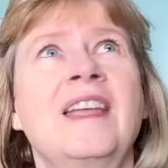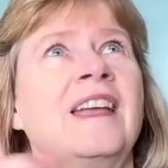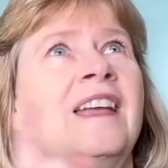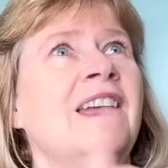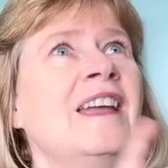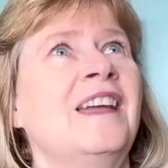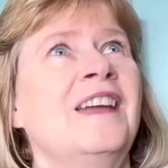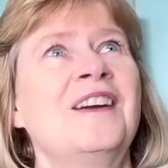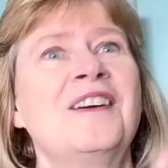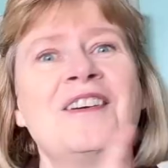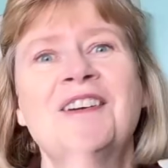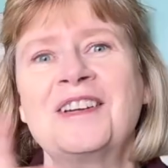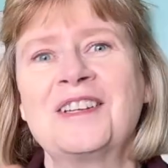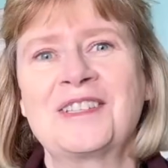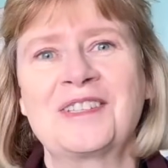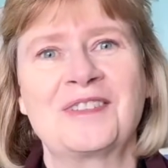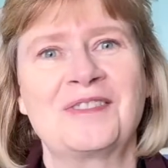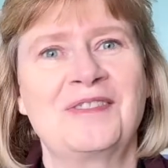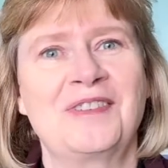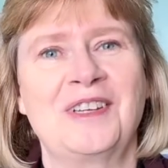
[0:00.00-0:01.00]
Here is
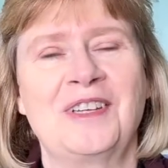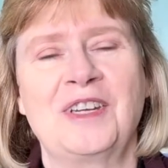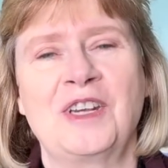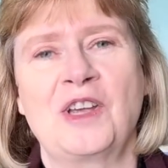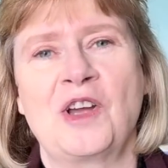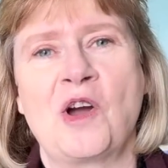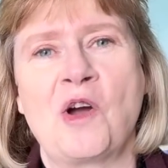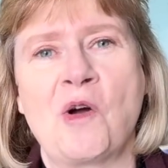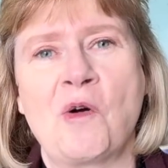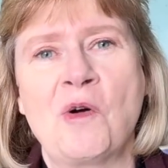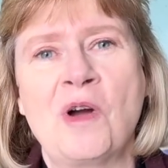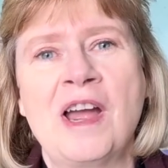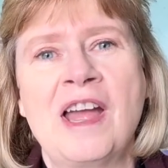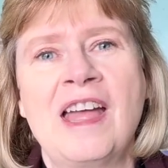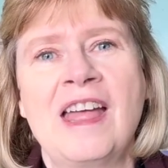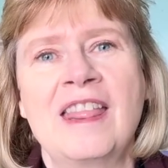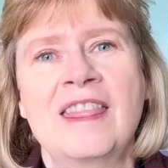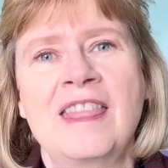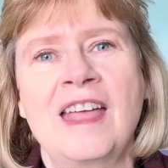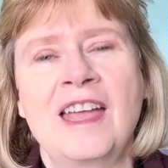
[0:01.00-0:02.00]
a video
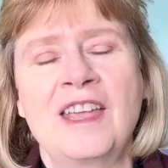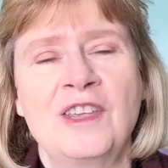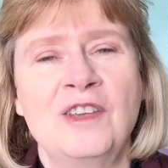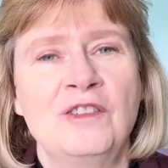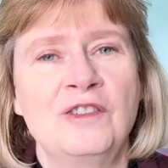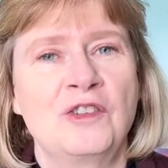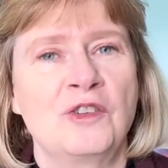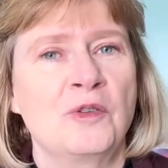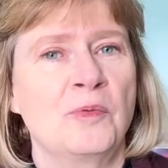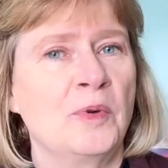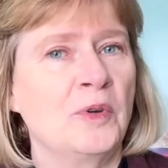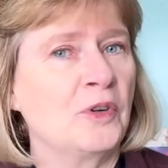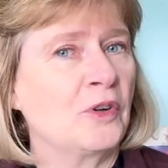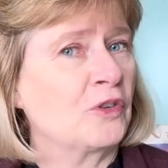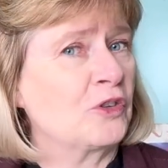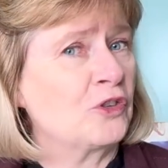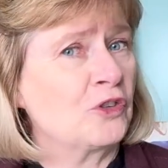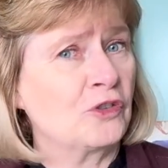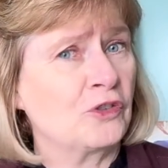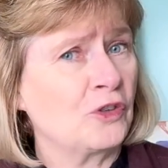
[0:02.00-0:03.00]
that YouTube, who
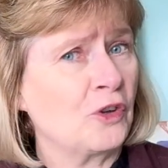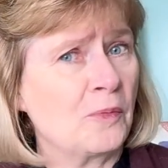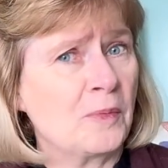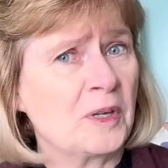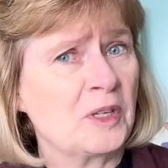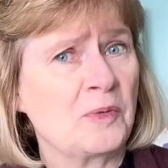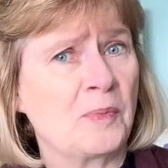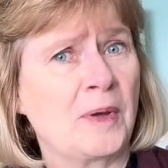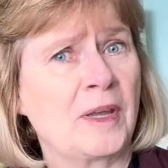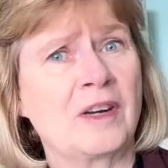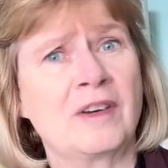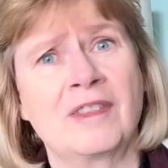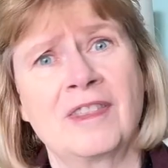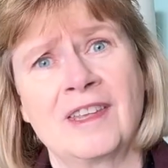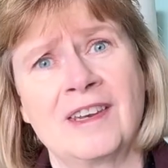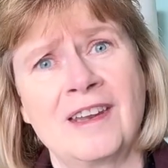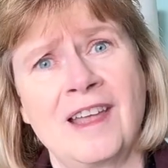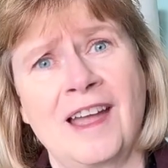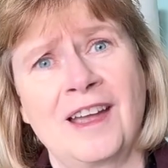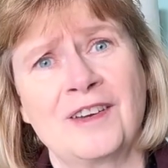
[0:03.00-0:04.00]
knows you so much better
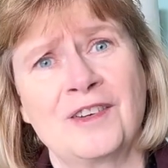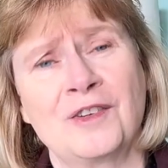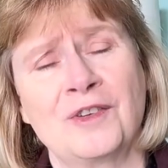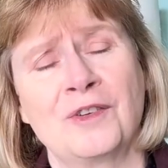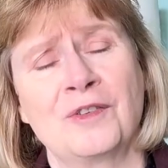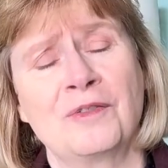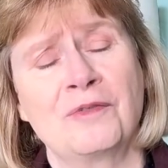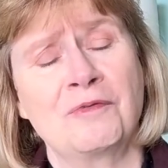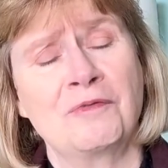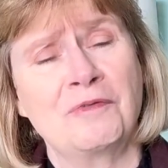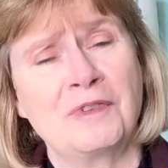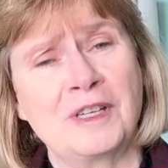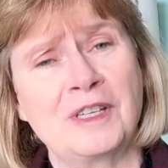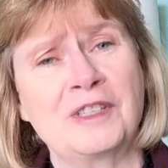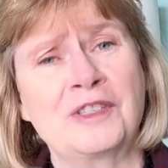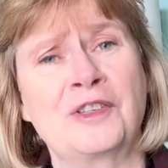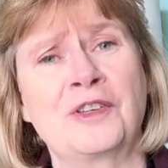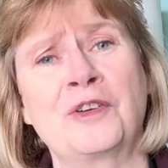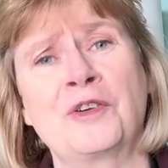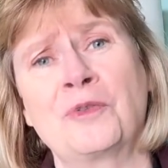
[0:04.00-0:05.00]
than I do,
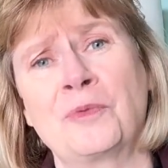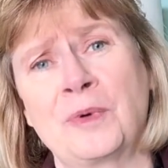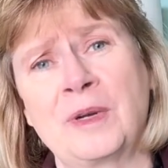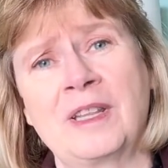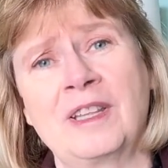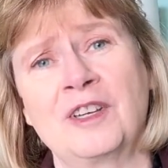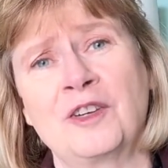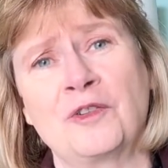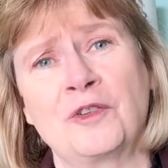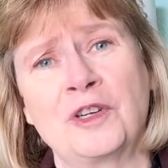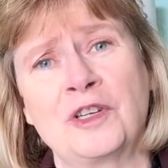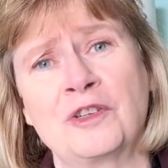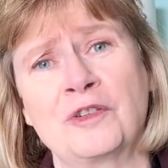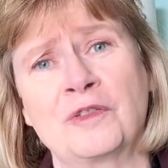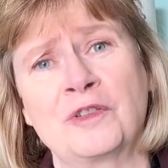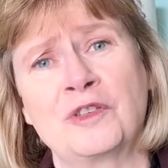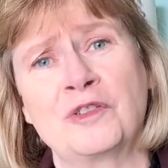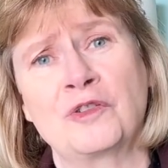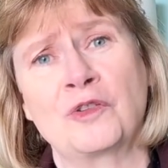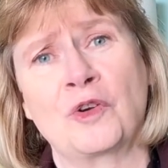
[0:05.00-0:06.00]
feels you're really going to
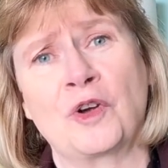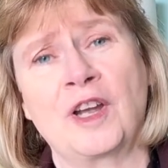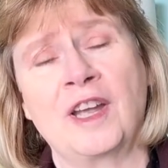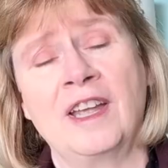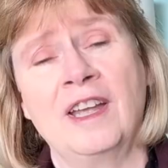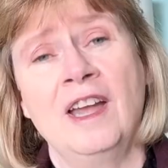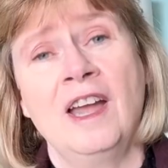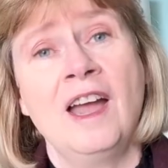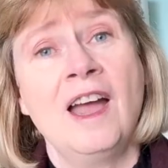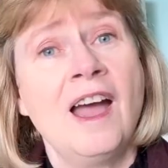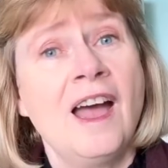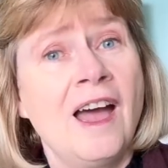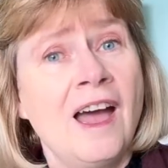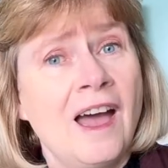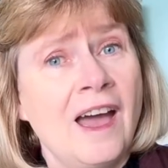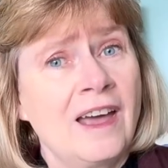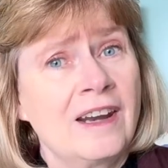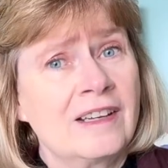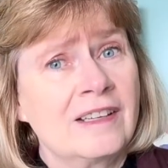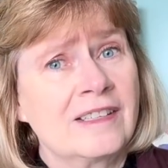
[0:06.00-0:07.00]
enjoy.
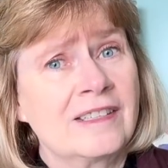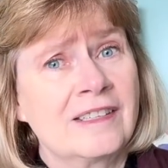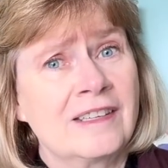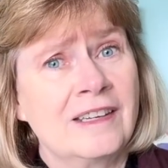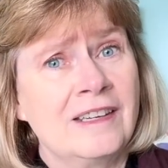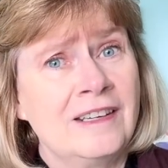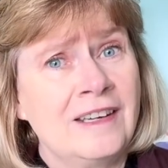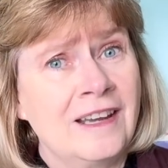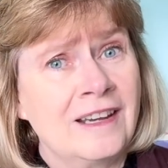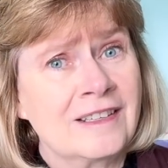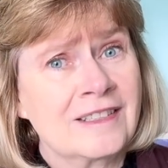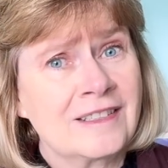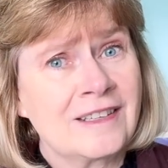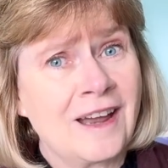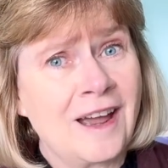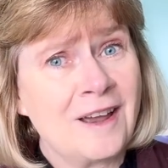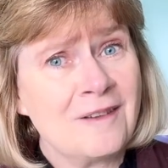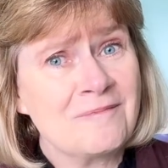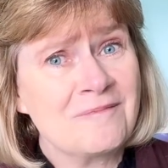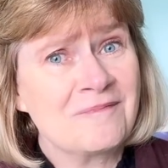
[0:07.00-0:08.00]
And I'll see you next
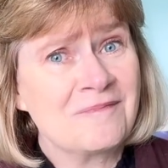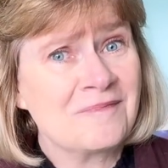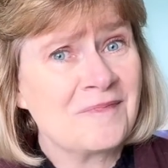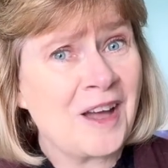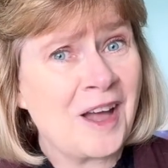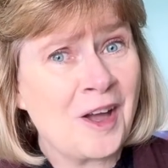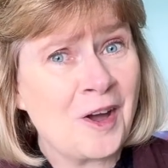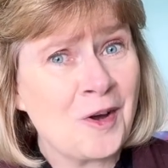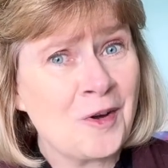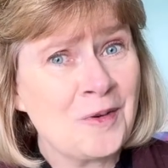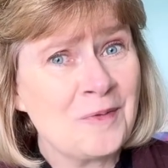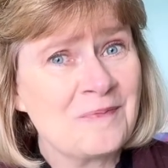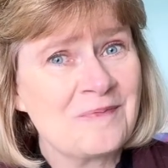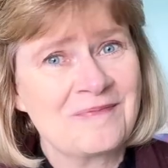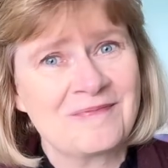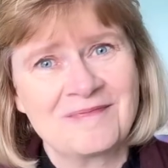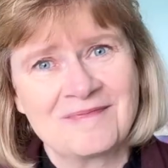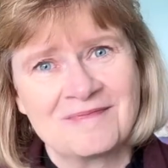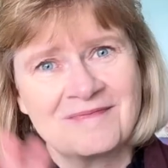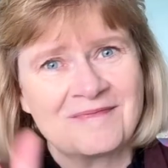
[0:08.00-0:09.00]
time, I hope.
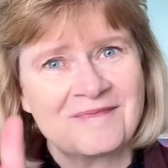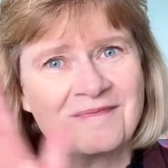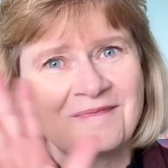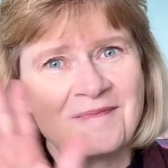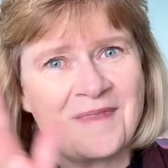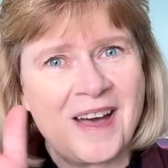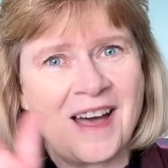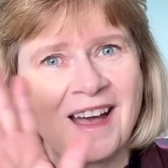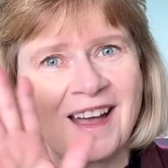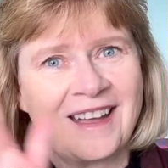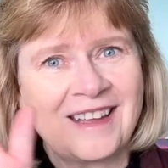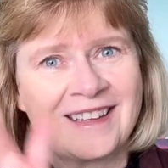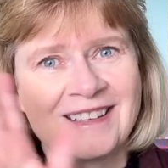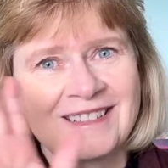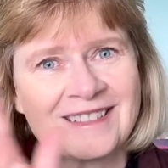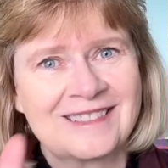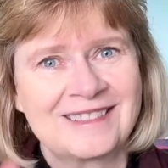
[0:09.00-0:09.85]
Bye.